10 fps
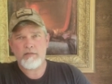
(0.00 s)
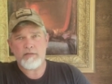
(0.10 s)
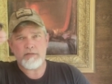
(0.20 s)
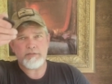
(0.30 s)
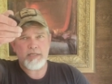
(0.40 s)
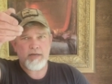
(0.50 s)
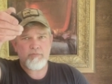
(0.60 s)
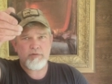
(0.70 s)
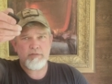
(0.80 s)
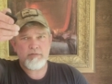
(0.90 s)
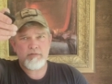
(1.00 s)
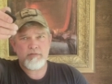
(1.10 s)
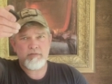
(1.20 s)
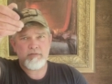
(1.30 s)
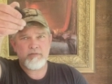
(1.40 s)
There's that one.
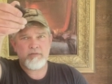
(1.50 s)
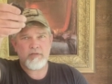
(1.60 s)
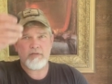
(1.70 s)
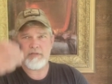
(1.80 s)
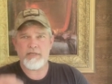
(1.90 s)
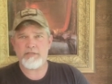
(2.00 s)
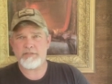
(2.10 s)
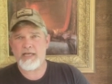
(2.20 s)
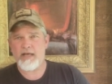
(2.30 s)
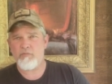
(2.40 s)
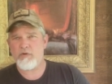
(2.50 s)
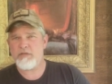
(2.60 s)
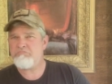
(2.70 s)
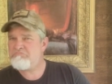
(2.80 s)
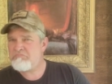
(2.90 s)
There's that
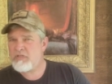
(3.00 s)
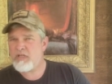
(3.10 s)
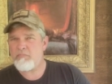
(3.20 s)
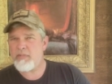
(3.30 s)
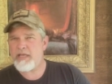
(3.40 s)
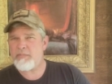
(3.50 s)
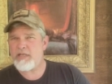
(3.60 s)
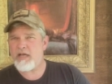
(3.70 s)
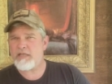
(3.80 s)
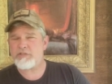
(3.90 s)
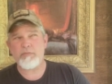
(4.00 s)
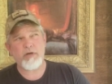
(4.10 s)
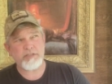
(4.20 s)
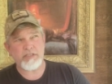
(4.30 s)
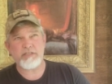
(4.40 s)
one. Maybe not so
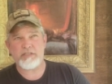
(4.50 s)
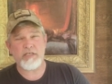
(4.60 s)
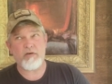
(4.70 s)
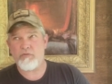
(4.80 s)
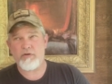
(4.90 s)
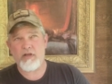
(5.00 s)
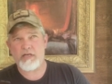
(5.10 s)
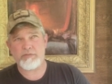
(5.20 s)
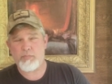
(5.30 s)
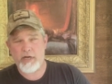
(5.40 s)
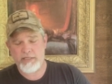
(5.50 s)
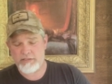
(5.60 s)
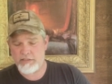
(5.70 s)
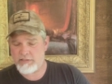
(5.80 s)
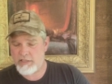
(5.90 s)
much. It's still, they're not as bright
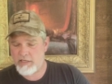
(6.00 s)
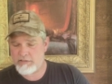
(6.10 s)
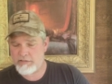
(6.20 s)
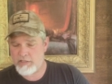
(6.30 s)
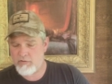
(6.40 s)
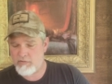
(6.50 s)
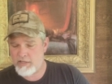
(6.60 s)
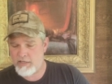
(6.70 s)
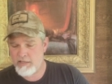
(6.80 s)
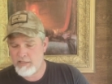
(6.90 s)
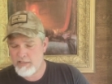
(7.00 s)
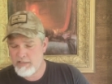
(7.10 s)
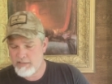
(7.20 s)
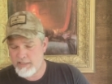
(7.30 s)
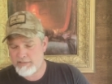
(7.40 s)
as the sun, so
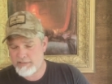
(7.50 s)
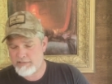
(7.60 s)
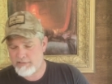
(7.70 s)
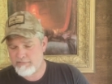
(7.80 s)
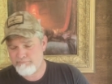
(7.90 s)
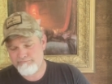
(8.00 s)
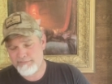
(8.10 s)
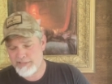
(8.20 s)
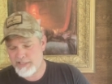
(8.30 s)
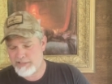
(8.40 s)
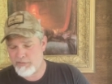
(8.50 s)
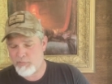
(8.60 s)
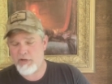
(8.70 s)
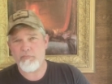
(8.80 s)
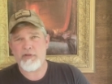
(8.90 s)
that's the
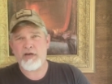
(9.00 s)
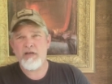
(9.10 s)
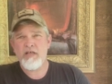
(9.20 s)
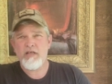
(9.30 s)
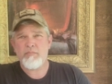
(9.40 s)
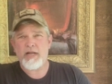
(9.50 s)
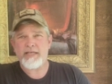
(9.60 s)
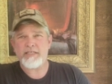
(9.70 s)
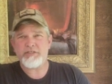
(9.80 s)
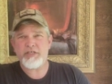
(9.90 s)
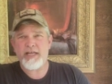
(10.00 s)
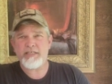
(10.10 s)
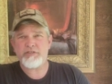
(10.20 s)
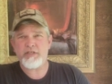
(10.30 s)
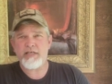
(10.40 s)
problem there. But I can
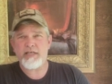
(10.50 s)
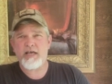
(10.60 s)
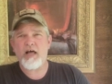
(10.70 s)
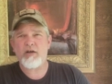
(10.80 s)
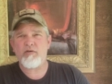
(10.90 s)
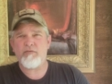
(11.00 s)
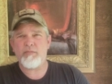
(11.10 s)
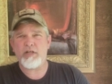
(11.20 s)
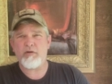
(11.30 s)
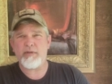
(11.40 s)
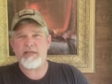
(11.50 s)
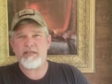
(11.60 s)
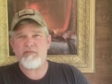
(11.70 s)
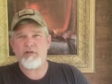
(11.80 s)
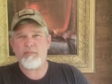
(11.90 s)
change the color of them a little bit,
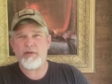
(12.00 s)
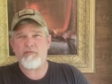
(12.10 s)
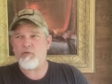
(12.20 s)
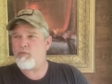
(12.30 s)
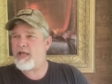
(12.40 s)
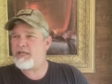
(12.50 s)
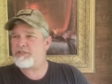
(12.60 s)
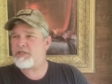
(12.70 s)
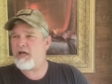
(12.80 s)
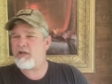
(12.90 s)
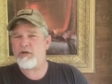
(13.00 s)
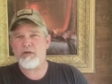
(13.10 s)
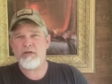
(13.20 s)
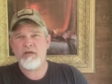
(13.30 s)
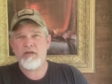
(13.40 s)
get a little bit of a reddish
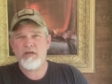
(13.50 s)
color,